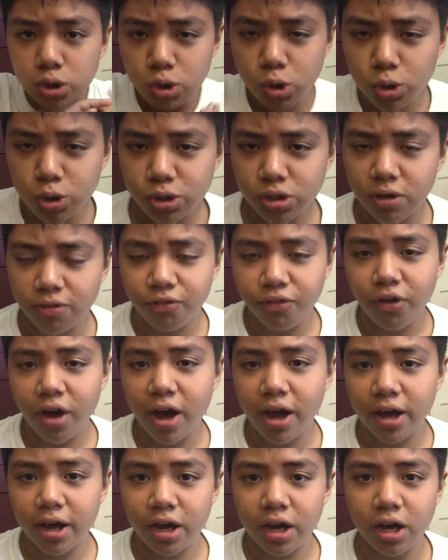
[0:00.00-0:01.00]
due to the
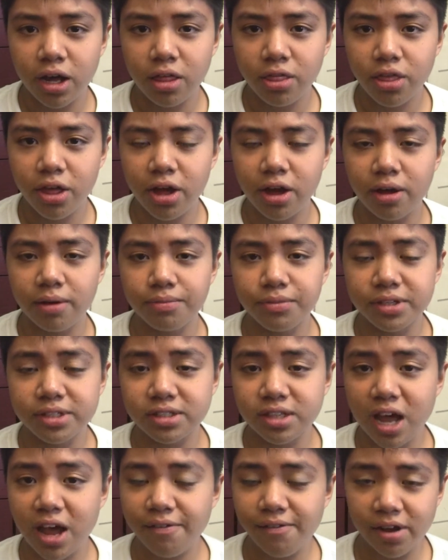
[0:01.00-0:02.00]
fact that the
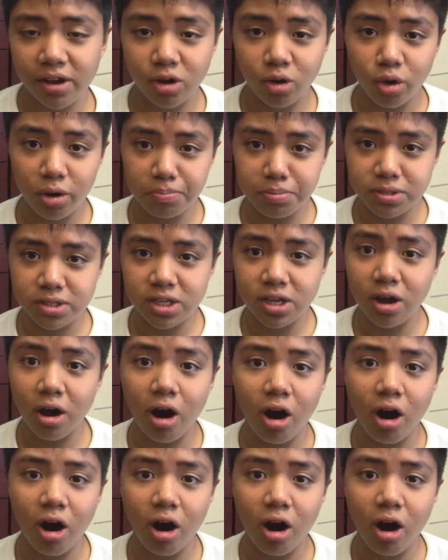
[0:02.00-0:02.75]
staff at Caribsea